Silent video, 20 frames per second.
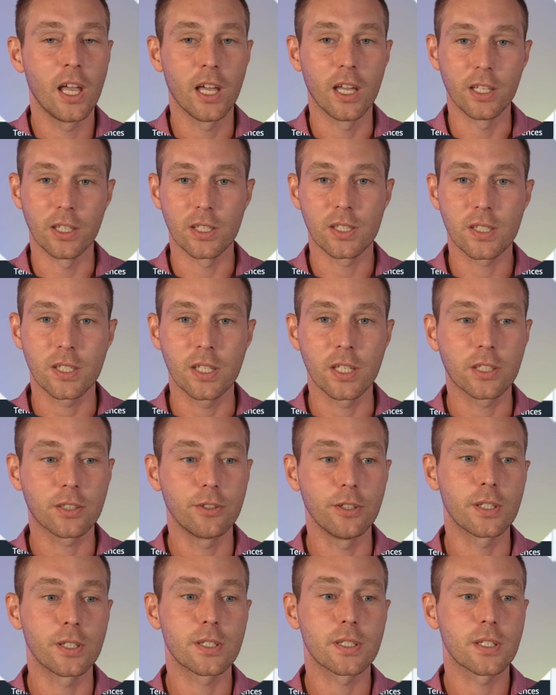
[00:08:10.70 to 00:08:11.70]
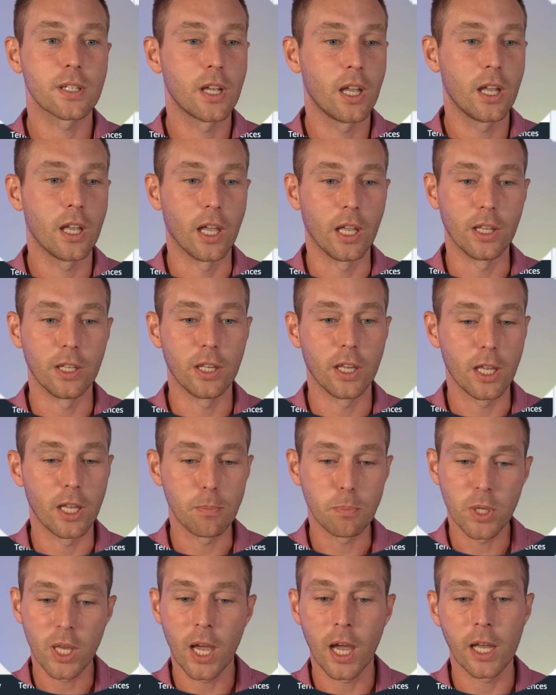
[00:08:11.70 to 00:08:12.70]
any secrets, any
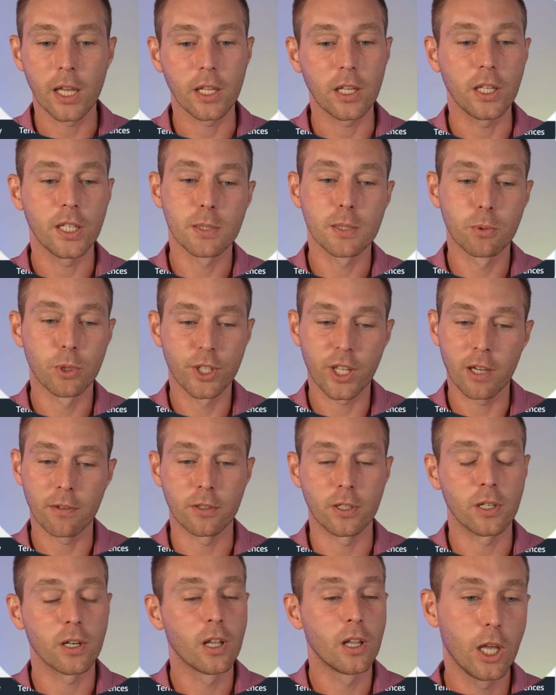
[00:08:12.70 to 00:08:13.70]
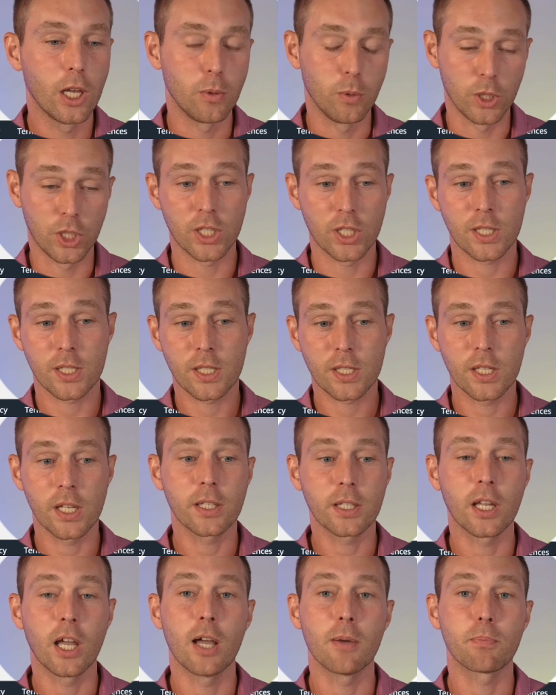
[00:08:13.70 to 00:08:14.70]
API keys, whatever. We just
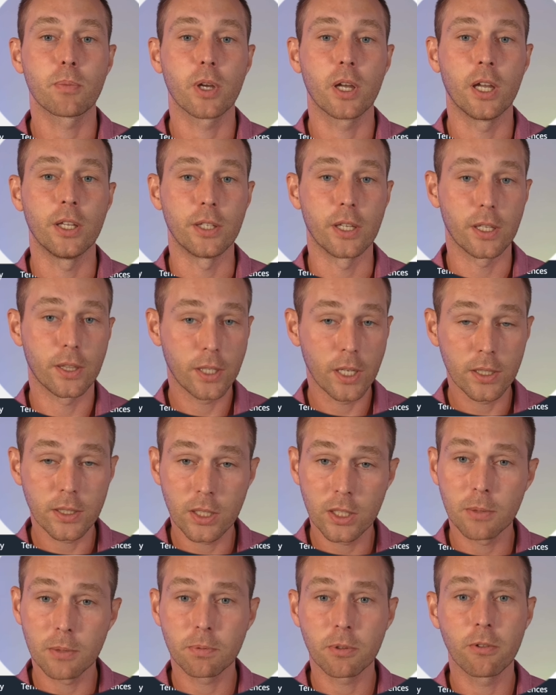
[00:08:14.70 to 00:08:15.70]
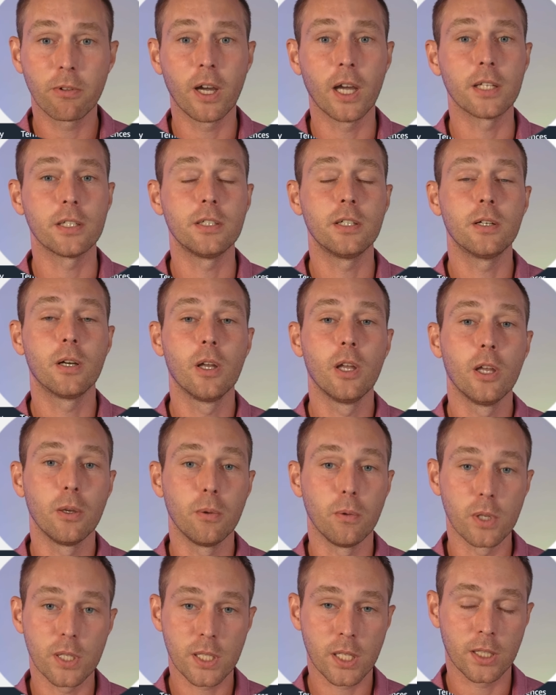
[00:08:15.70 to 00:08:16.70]
set up an identity provider,
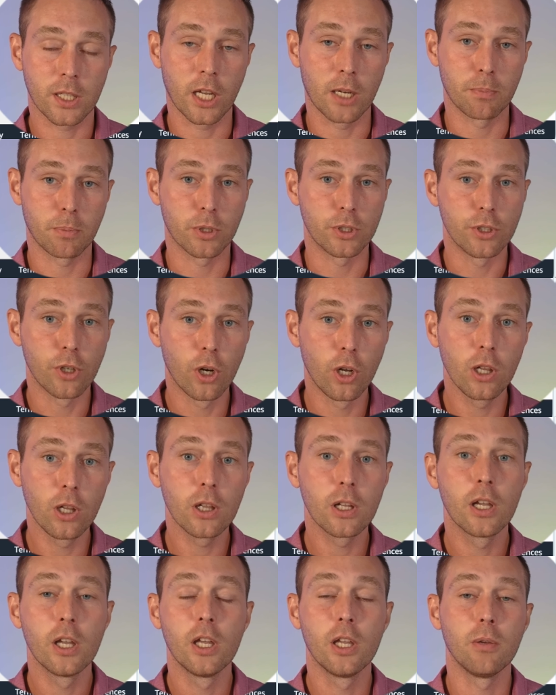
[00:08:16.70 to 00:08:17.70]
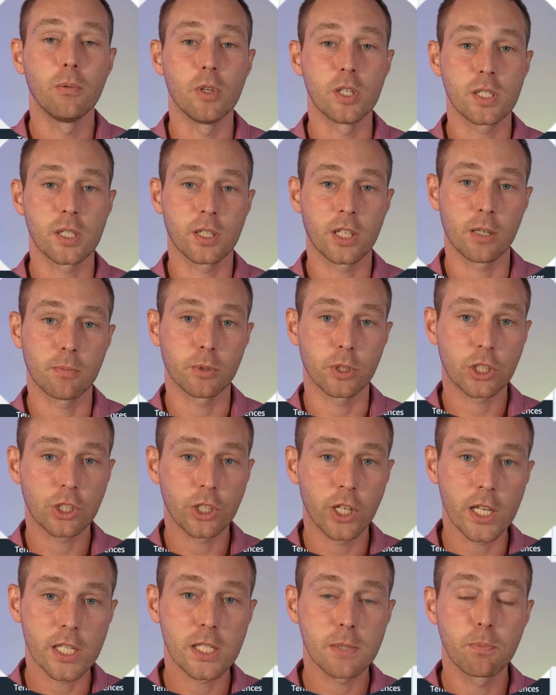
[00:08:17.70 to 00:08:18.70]
we set up a role, we set up a
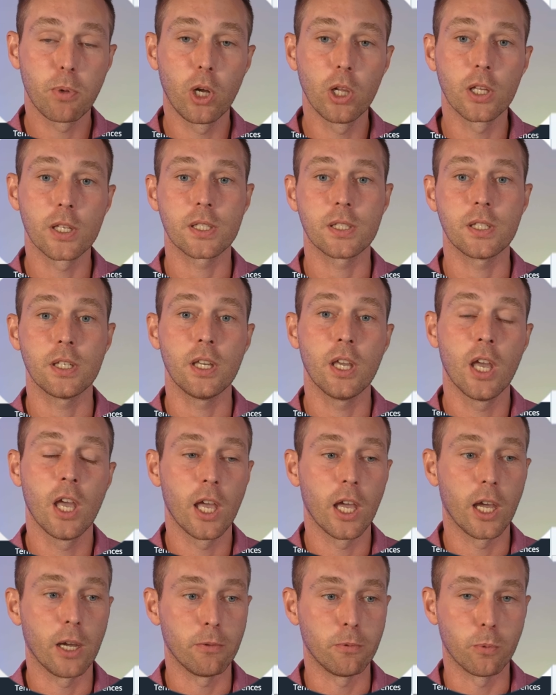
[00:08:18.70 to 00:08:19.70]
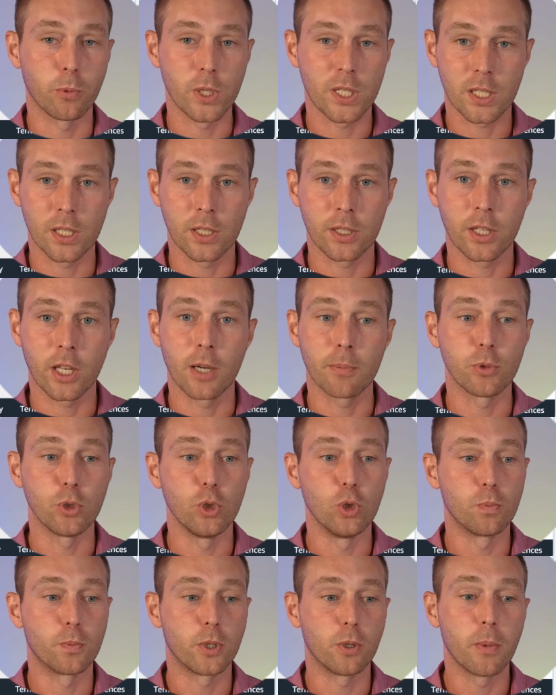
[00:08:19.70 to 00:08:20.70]
trust policy, and we set up
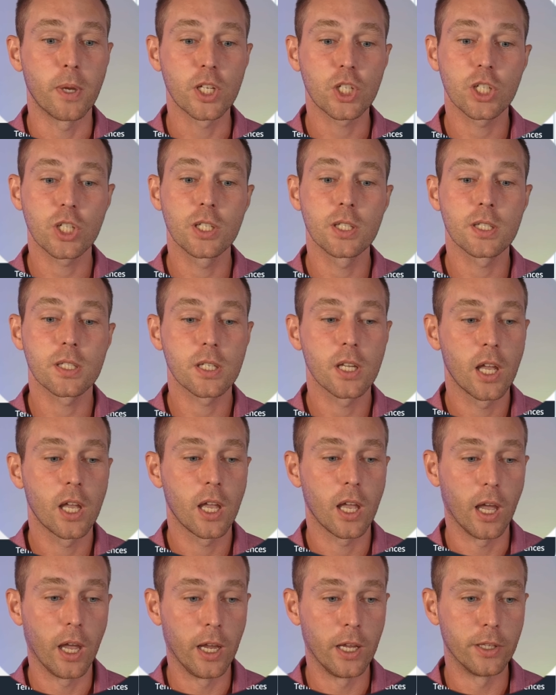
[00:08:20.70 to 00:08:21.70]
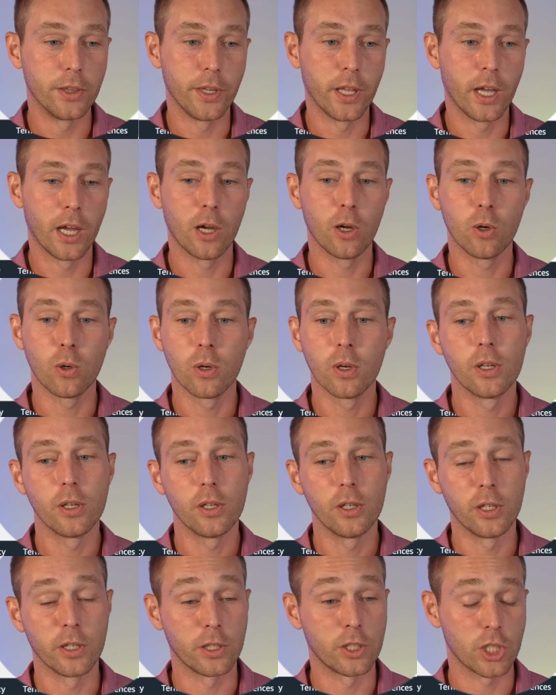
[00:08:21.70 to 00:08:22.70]
new permissions, and now
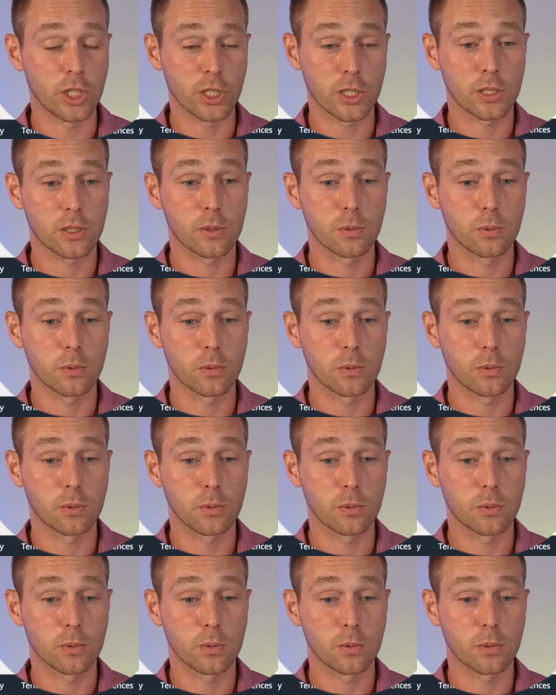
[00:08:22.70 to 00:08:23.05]
it just